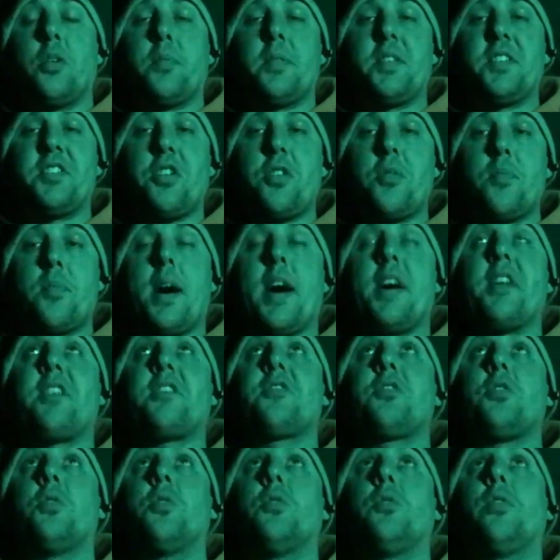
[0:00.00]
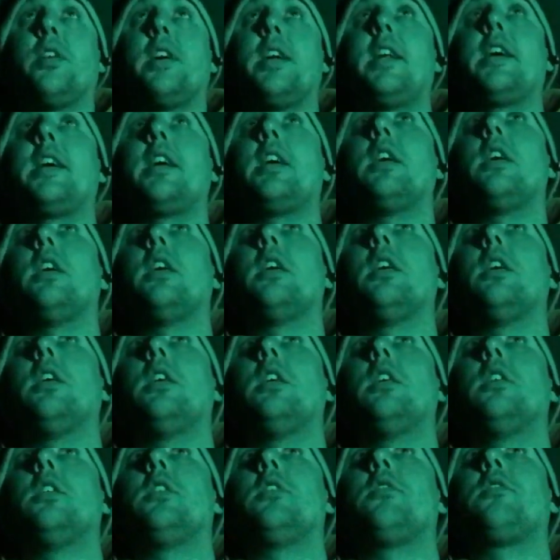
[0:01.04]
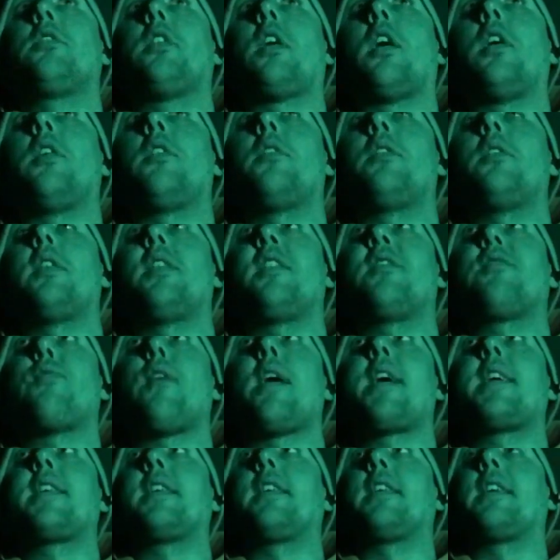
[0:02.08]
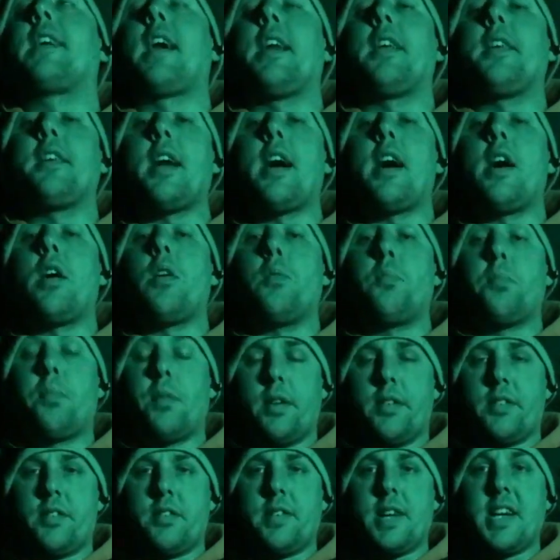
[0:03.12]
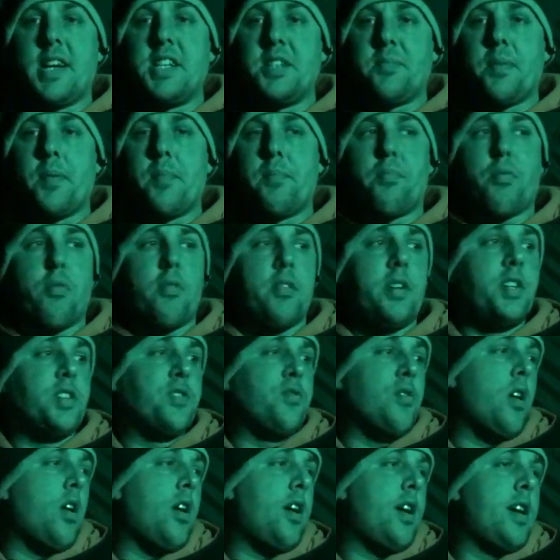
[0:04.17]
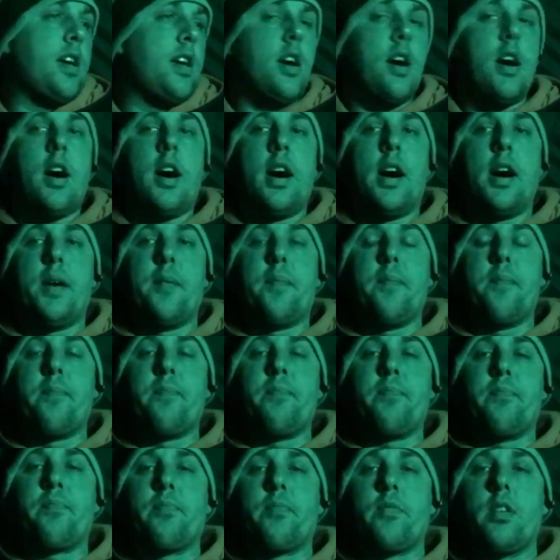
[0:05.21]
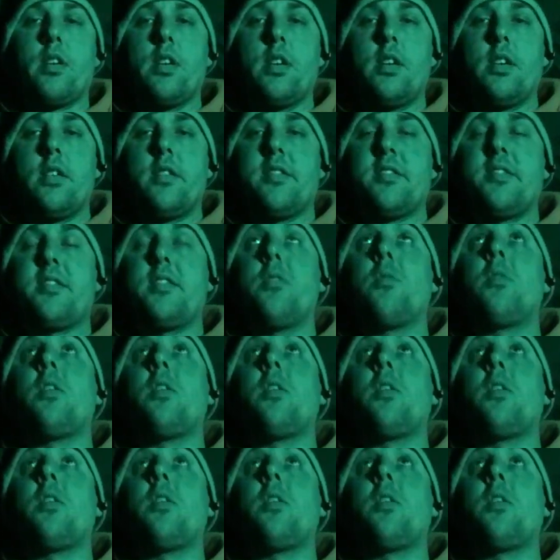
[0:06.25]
too bad at all really. So it's raining again now, but today's been pretty dry. Still